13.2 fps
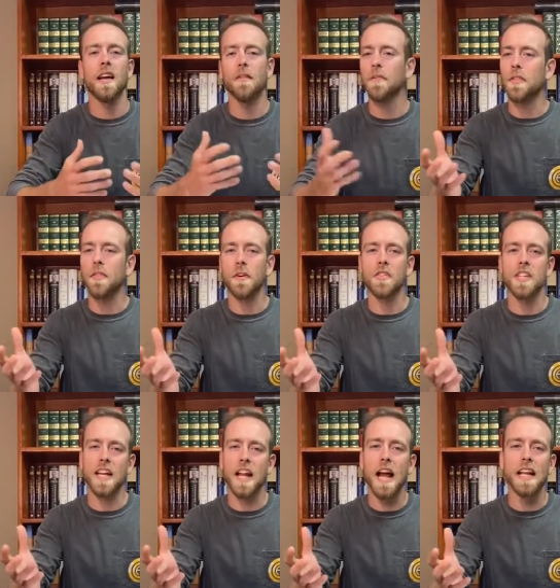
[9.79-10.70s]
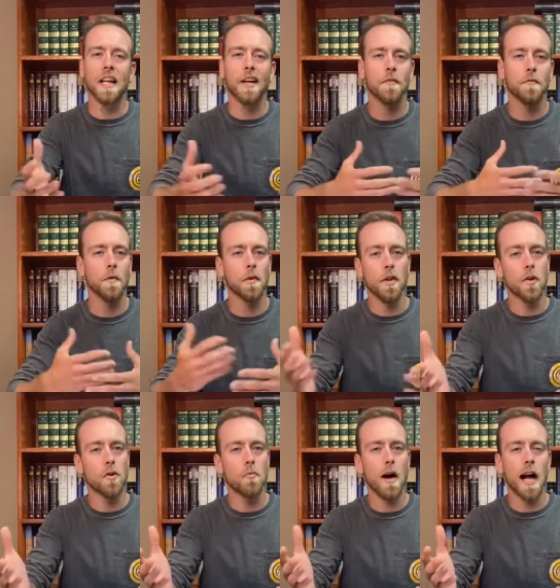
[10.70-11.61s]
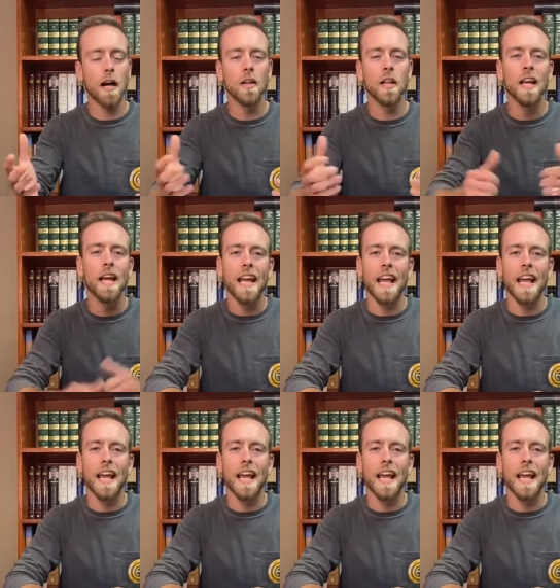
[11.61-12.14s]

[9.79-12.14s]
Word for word: every Thursday night here for a little while,